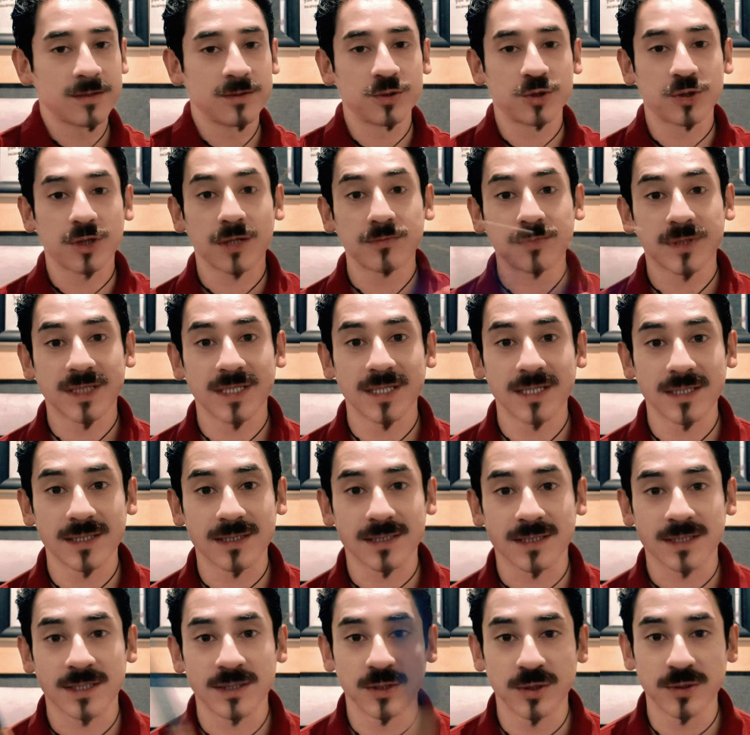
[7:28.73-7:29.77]

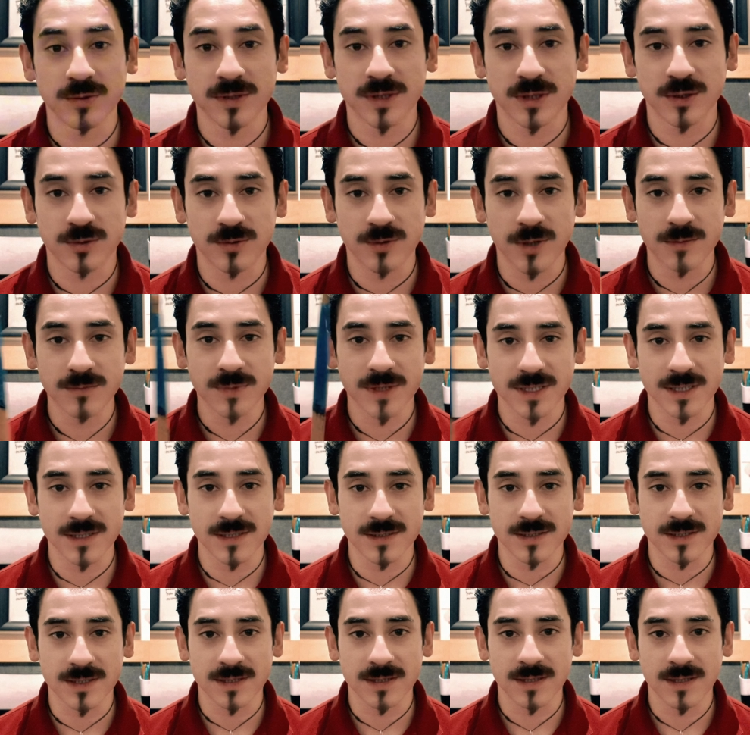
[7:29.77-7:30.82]
Drumsticks. Use
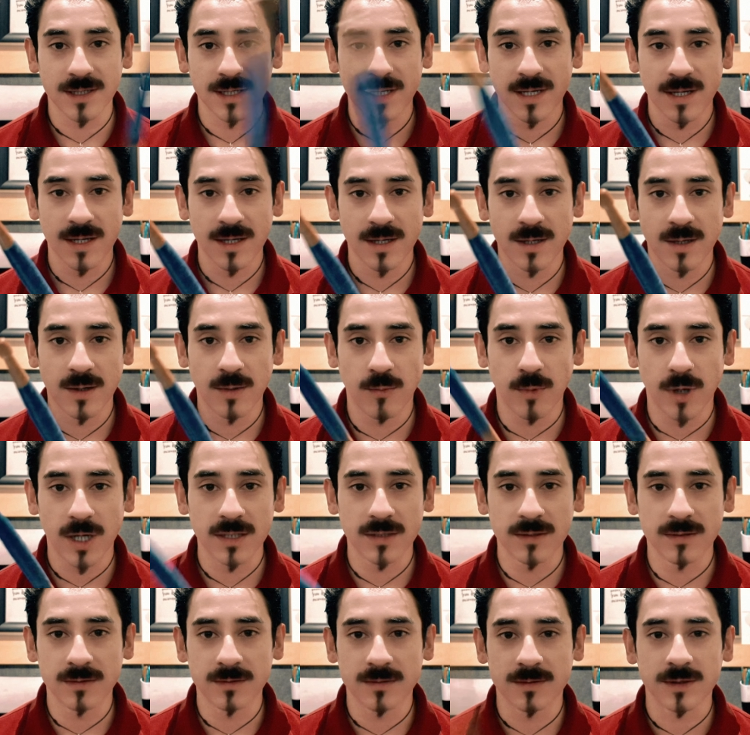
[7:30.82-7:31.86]
drumsticks.
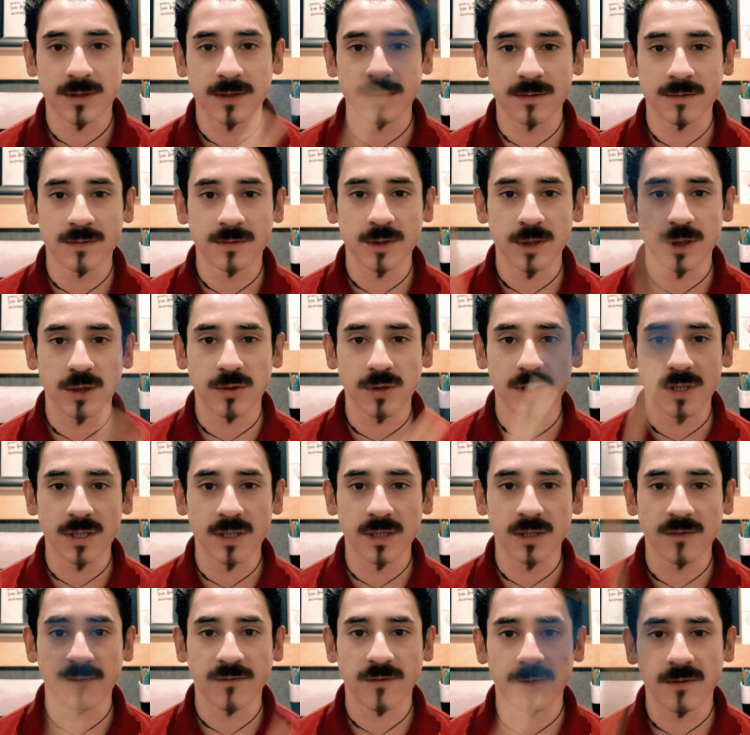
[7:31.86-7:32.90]
1, 2,
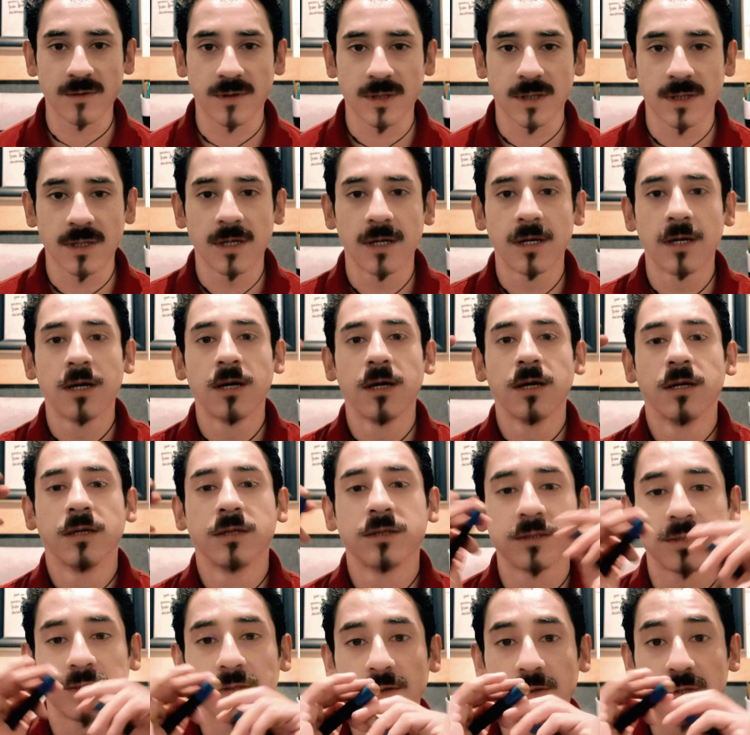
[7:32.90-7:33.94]
3, 4.
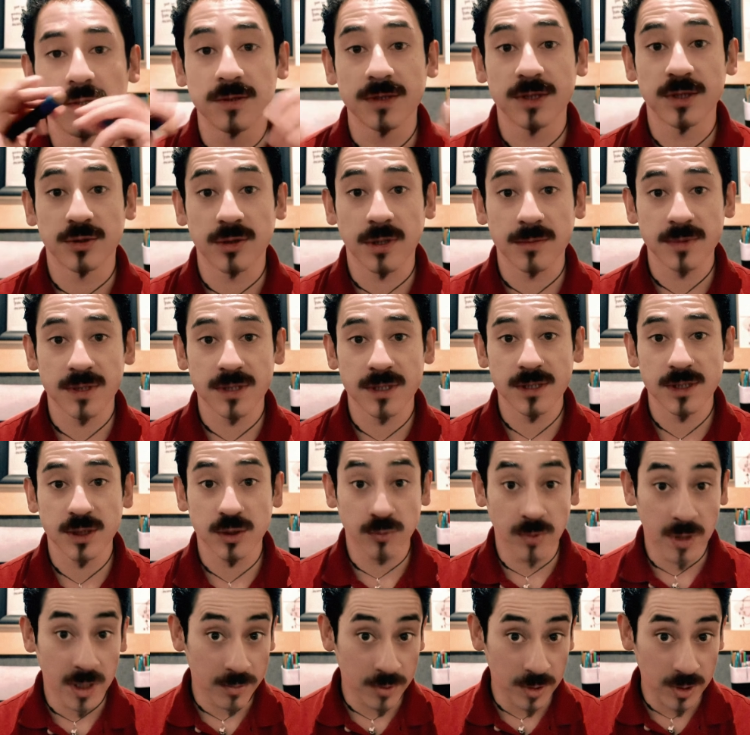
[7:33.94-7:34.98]
So use drumsticks
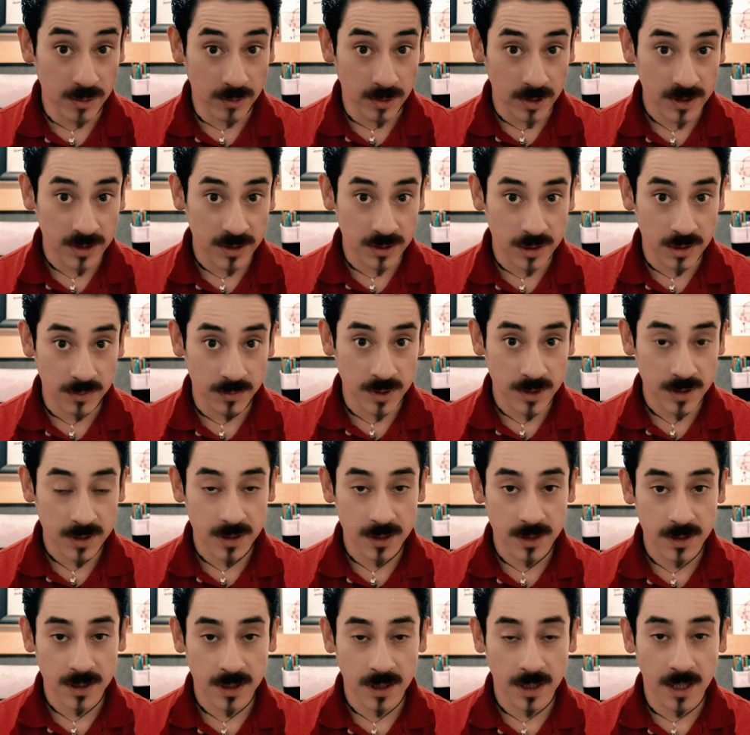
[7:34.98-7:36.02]
whenever you are teaching
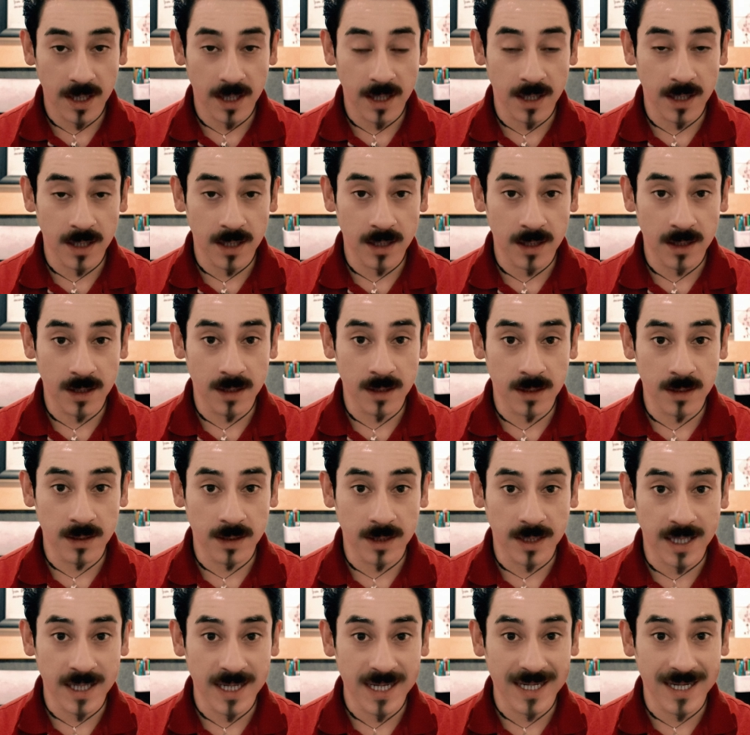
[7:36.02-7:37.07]
music and
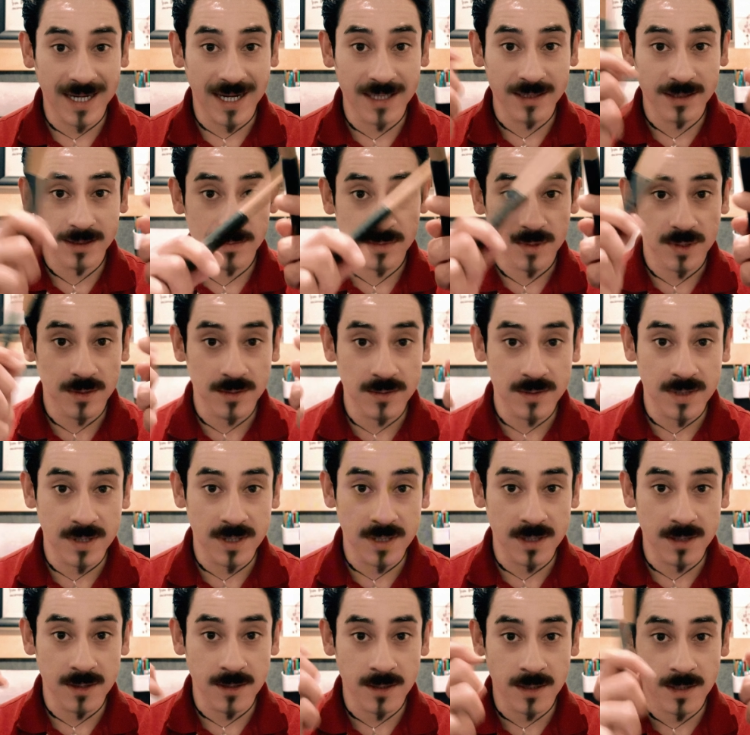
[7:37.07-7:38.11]
kind of guide them through
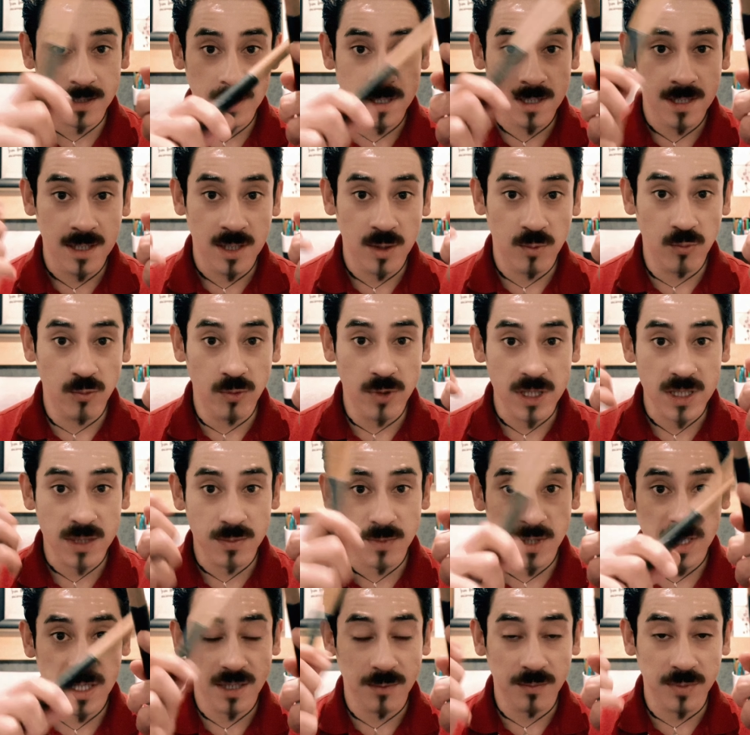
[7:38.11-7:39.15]
their
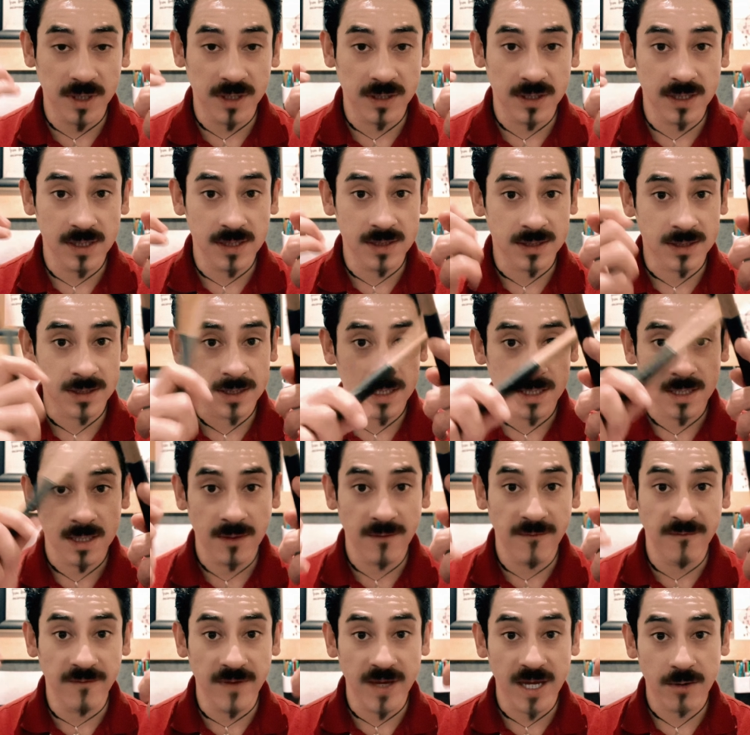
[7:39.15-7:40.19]
rhythmic abilities
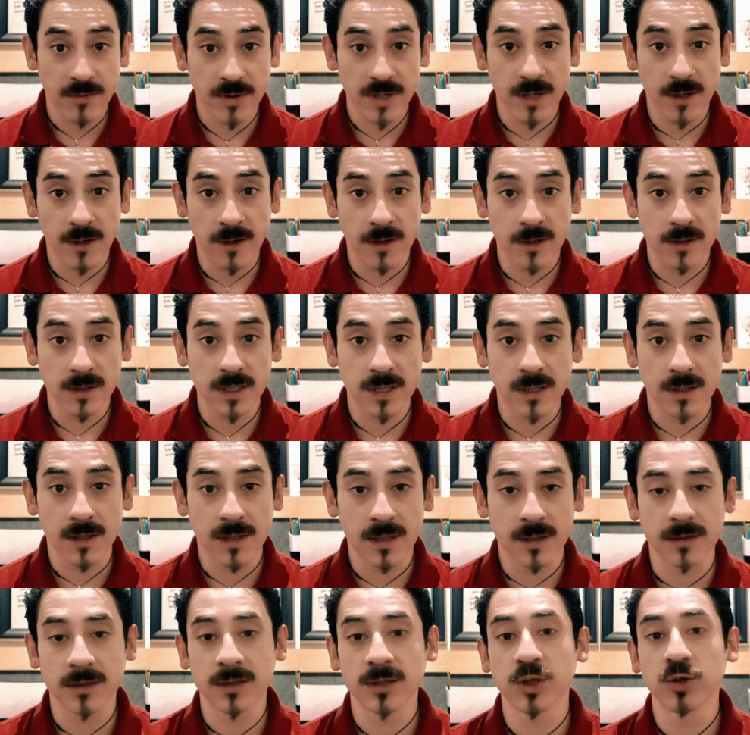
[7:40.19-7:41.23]
very early
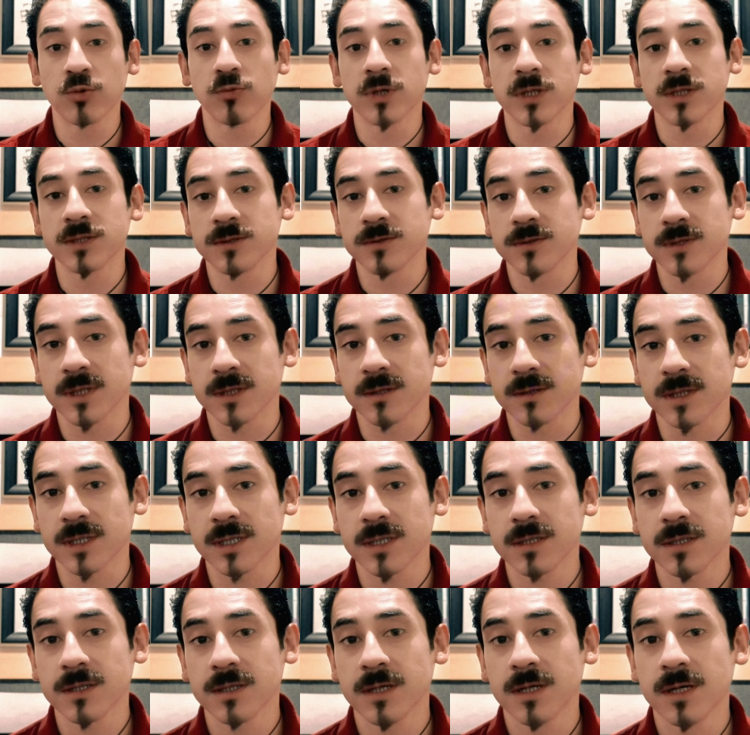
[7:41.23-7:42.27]
on. You want to do that, okay?